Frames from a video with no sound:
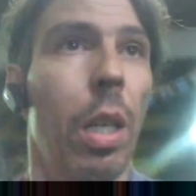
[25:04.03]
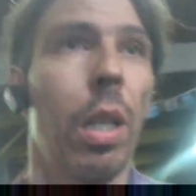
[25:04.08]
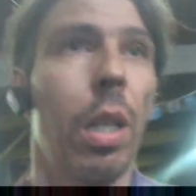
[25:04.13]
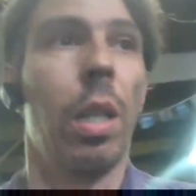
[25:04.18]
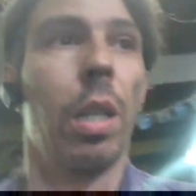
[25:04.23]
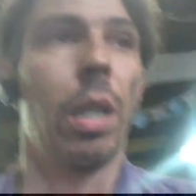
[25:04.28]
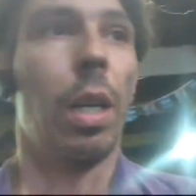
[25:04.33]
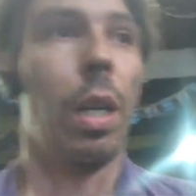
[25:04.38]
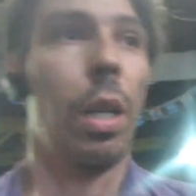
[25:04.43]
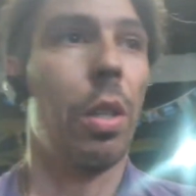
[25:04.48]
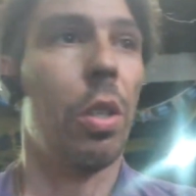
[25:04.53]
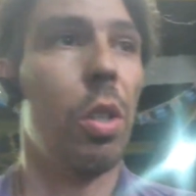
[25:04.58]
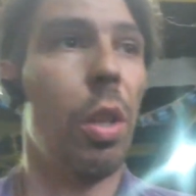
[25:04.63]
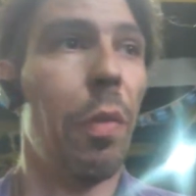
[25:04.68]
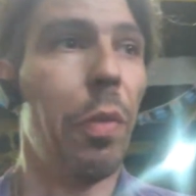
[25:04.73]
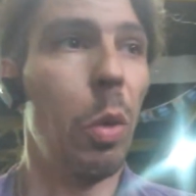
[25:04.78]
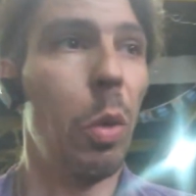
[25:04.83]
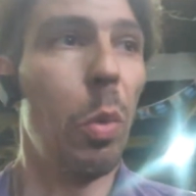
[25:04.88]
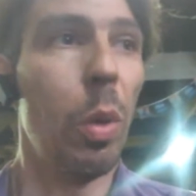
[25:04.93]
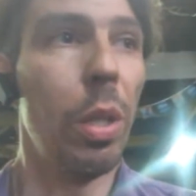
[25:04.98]
the
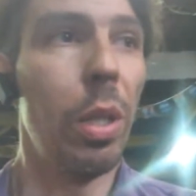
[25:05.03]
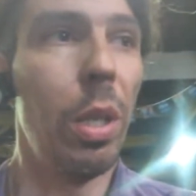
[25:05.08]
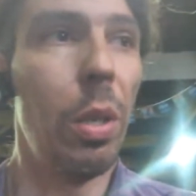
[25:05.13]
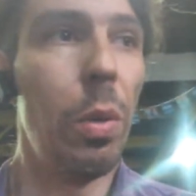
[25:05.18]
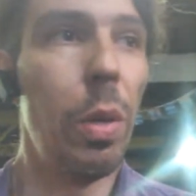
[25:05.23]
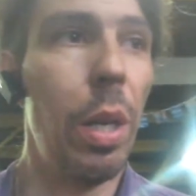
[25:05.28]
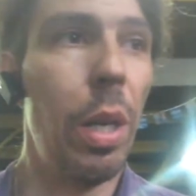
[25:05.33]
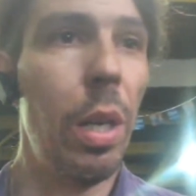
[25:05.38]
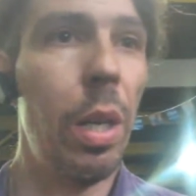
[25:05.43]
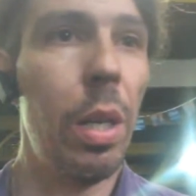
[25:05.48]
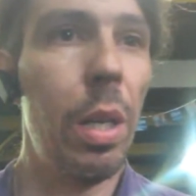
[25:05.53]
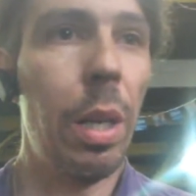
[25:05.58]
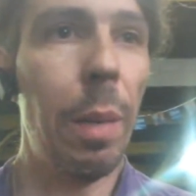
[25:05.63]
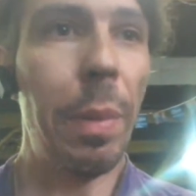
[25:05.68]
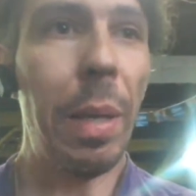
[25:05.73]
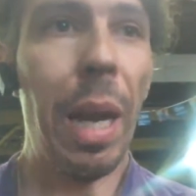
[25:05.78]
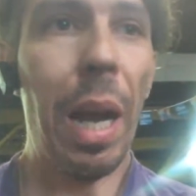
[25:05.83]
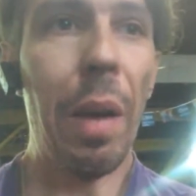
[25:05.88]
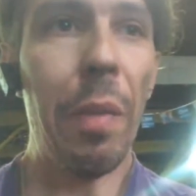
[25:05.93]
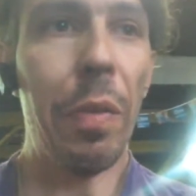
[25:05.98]
stuff that we're doing,
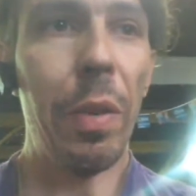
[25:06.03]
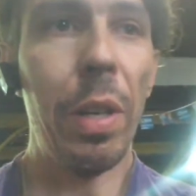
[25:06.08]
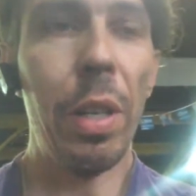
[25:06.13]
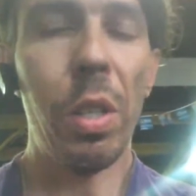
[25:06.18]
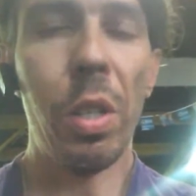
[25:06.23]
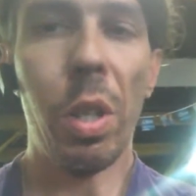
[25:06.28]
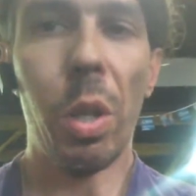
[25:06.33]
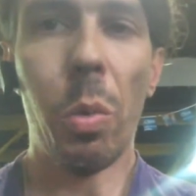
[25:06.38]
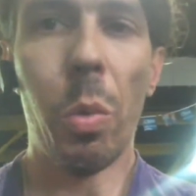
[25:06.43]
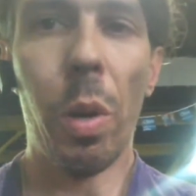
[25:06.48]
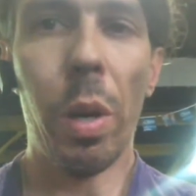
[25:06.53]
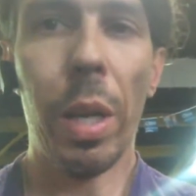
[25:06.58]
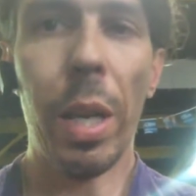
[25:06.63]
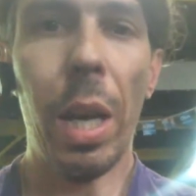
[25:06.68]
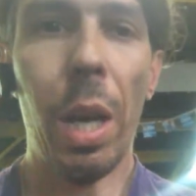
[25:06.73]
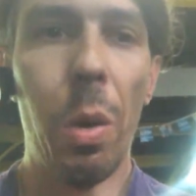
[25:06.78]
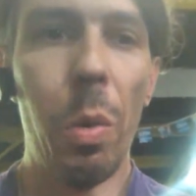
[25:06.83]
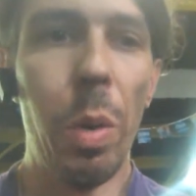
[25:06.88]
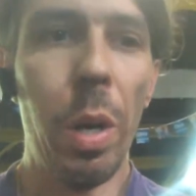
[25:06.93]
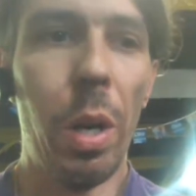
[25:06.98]
I'm confident it's going to work
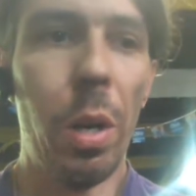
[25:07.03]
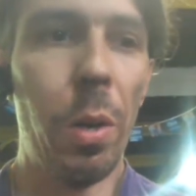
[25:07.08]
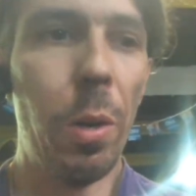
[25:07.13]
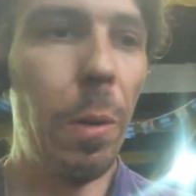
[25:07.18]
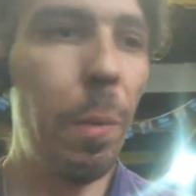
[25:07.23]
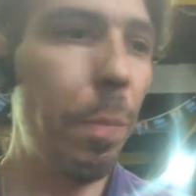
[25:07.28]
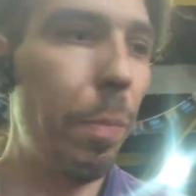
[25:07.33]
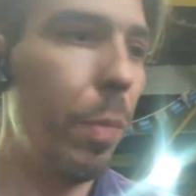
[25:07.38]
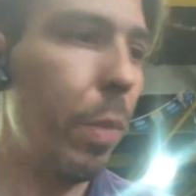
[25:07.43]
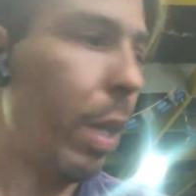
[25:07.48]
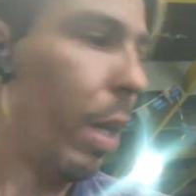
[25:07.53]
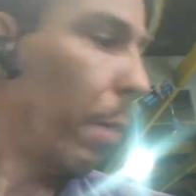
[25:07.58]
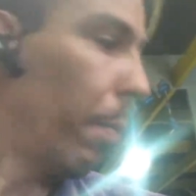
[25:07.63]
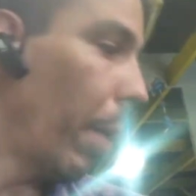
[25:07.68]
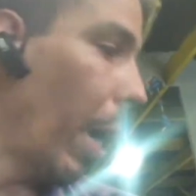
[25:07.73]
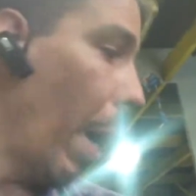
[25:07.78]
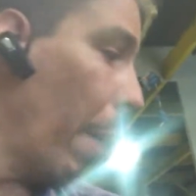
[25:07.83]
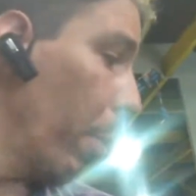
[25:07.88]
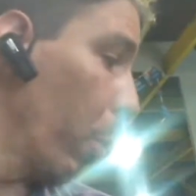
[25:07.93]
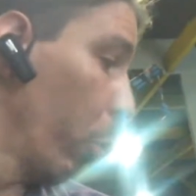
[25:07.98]
out well.
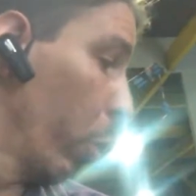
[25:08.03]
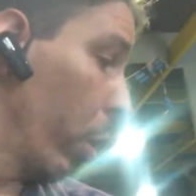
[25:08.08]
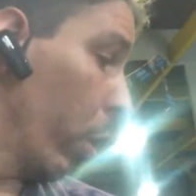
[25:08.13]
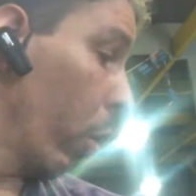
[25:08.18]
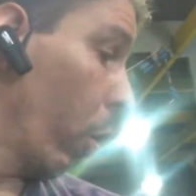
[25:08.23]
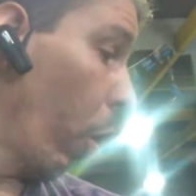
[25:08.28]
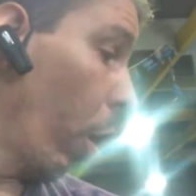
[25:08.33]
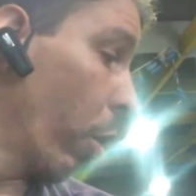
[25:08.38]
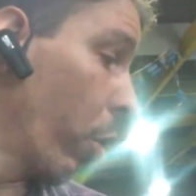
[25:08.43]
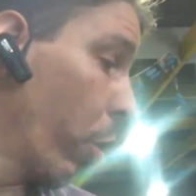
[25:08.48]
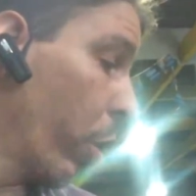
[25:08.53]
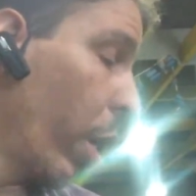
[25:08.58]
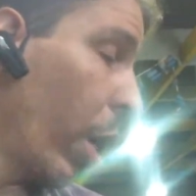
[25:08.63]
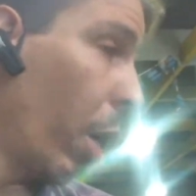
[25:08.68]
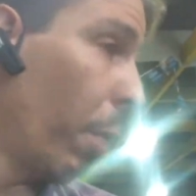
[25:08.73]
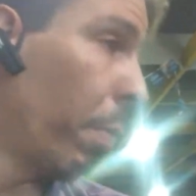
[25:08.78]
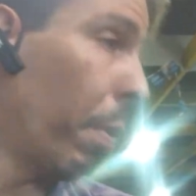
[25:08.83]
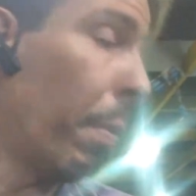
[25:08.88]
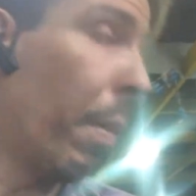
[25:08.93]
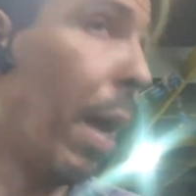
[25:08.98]
I'm happy with the clutch
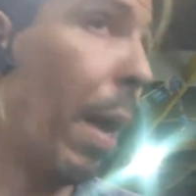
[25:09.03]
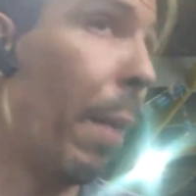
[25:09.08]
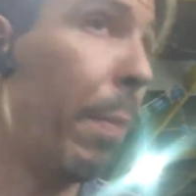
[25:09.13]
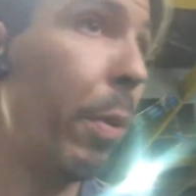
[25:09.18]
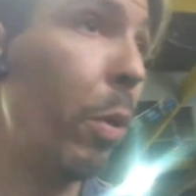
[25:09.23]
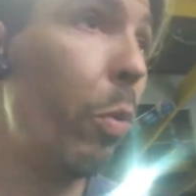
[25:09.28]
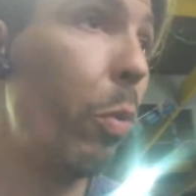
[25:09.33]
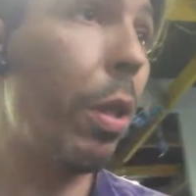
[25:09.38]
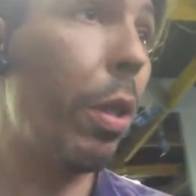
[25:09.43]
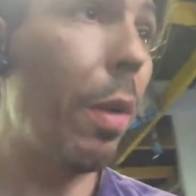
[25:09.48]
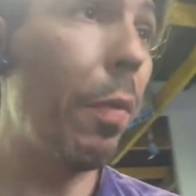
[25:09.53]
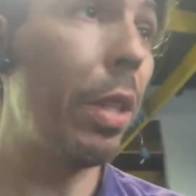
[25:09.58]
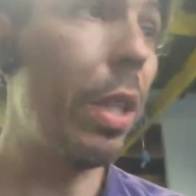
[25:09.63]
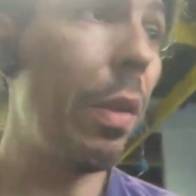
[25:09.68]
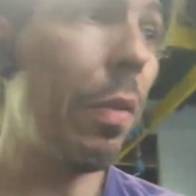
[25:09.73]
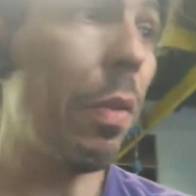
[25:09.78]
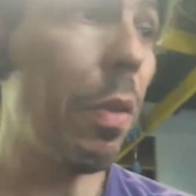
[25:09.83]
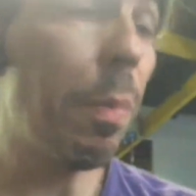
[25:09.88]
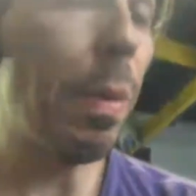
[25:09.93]
setup. I'm happy with everything from